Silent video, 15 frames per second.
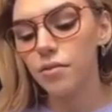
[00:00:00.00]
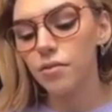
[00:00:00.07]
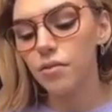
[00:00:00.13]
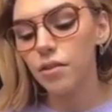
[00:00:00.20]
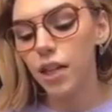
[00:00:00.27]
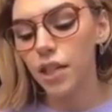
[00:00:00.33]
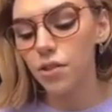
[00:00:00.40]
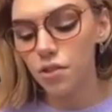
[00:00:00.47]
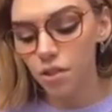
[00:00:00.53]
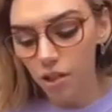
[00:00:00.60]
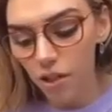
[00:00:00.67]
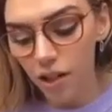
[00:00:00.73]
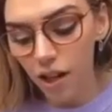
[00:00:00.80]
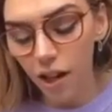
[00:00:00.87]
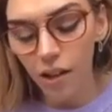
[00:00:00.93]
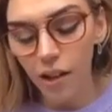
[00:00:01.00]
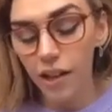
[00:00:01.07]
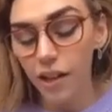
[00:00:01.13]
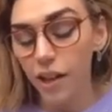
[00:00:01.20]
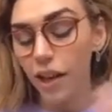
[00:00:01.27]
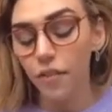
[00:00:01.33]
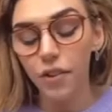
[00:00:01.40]
I used to go to LA like
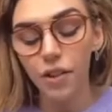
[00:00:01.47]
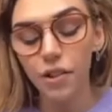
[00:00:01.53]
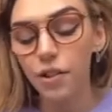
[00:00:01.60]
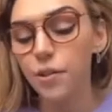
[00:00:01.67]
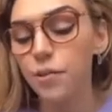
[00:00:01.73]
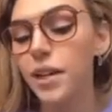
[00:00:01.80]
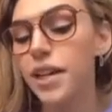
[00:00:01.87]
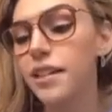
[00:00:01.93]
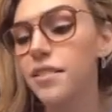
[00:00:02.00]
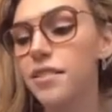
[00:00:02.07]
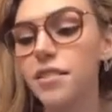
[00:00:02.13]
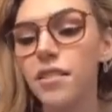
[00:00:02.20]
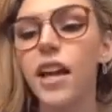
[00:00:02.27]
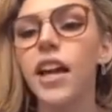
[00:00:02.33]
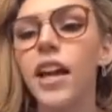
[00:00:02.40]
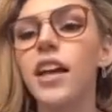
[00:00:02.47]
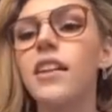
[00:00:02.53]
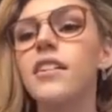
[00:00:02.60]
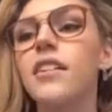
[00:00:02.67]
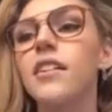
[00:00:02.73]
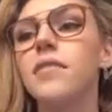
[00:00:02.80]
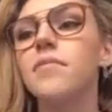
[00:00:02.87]
every 3 weeks, and
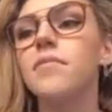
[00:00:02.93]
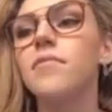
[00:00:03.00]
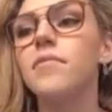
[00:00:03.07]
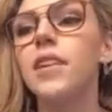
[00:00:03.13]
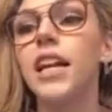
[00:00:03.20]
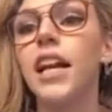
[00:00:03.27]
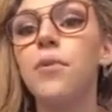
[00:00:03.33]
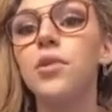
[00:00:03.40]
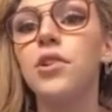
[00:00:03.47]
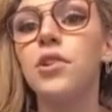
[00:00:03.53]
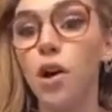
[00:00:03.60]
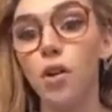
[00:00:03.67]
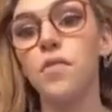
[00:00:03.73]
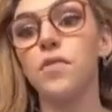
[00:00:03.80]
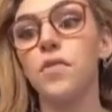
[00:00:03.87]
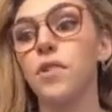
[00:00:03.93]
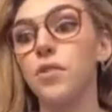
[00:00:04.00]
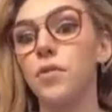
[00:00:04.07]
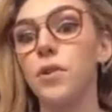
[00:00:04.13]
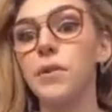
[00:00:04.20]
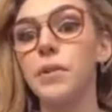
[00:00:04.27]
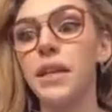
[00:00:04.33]
I would go for
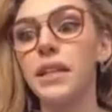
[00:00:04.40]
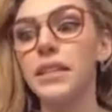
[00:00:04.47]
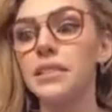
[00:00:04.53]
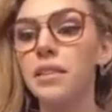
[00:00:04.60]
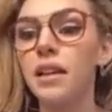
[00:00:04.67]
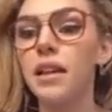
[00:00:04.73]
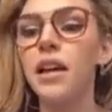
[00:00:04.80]
3 weeks.